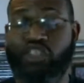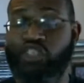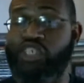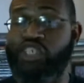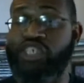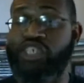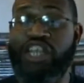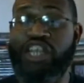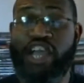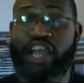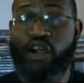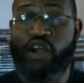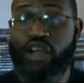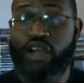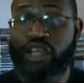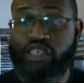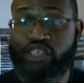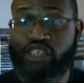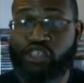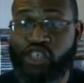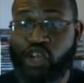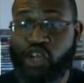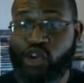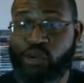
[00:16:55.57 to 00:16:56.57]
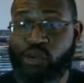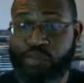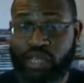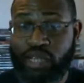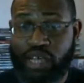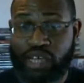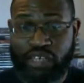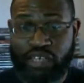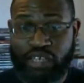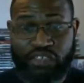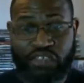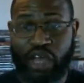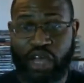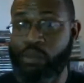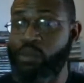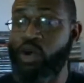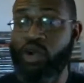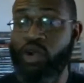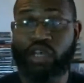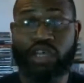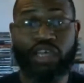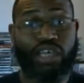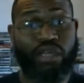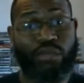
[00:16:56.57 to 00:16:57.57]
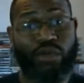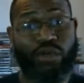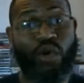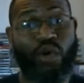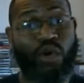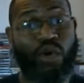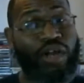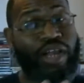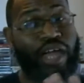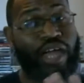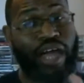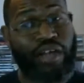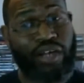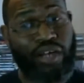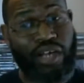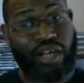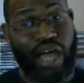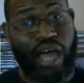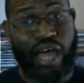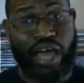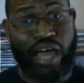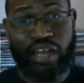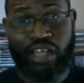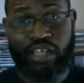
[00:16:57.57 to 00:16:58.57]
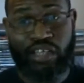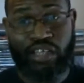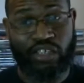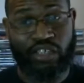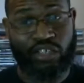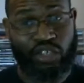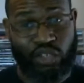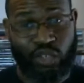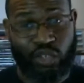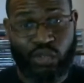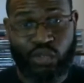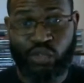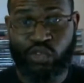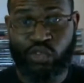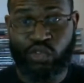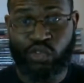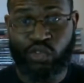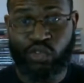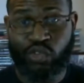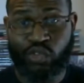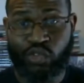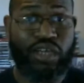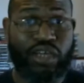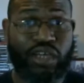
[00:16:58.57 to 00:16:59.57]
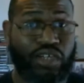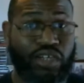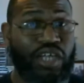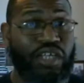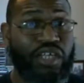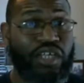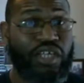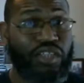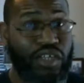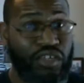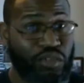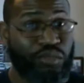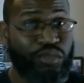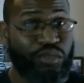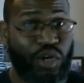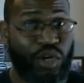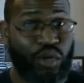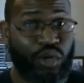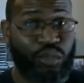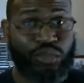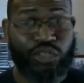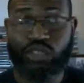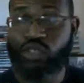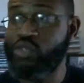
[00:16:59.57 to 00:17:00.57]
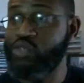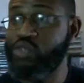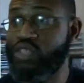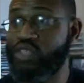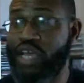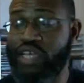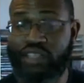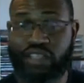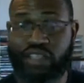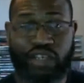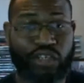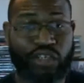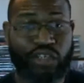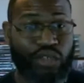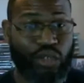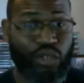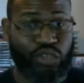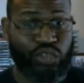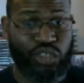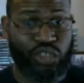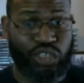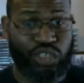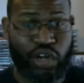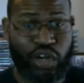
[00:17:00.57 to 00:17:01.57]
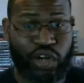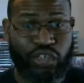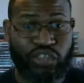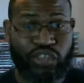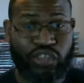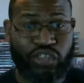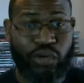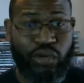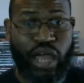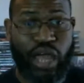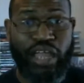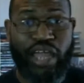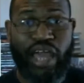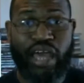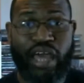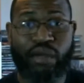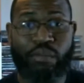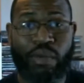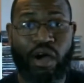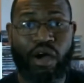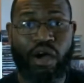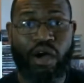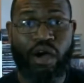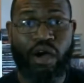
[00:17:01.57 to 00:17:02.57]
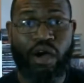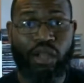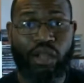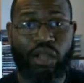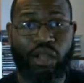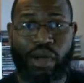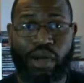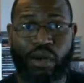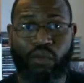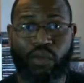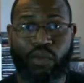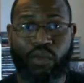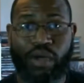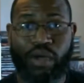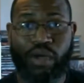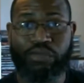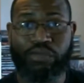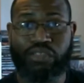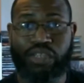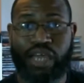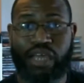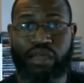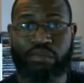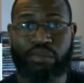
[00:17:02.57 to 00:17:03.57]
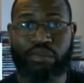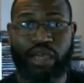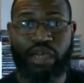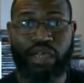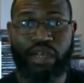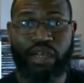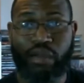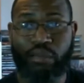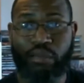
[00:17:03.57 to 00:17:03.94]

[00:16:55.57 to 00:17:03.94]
Very surplus. I'm going to keep going down the line of these shoes because there's some dope shoes out there. You know, generic. I got them all on my website, man.